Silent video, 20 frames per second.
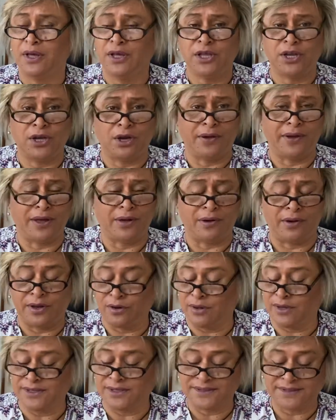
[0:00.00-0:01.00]
you know,
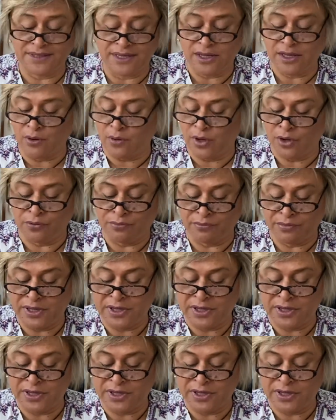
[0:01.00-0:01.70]
like I say, our own